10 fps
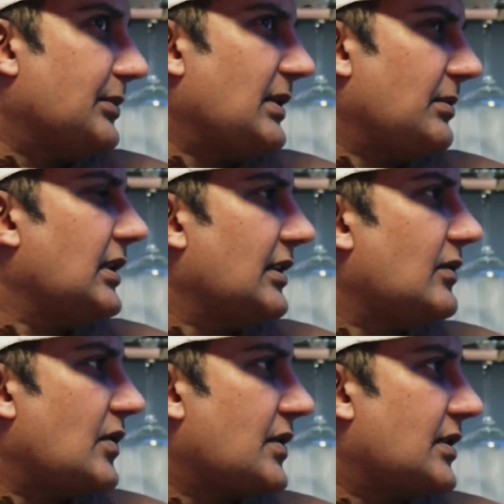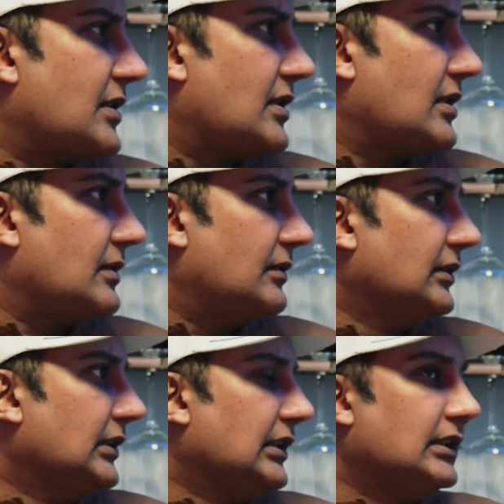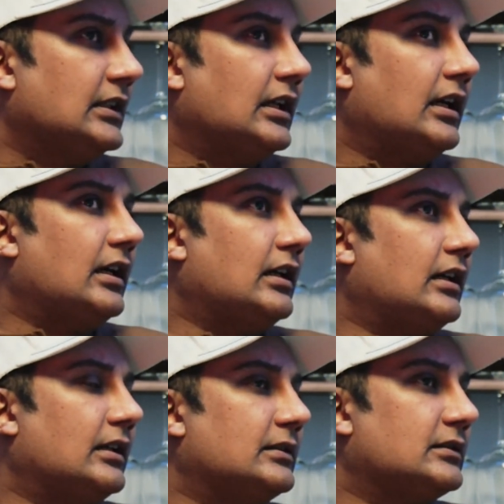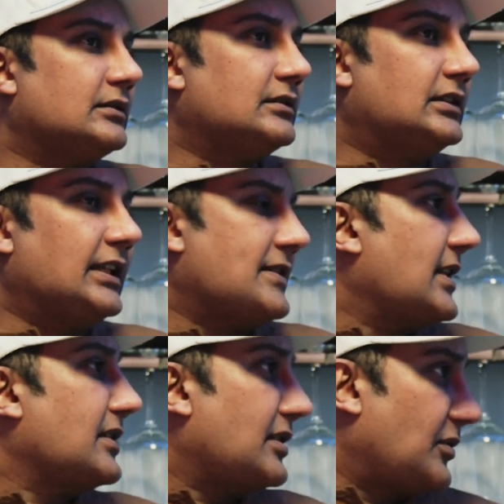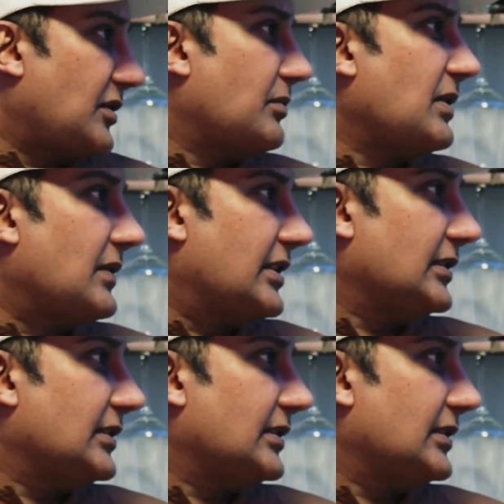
and people have horses too. They sense your spirit.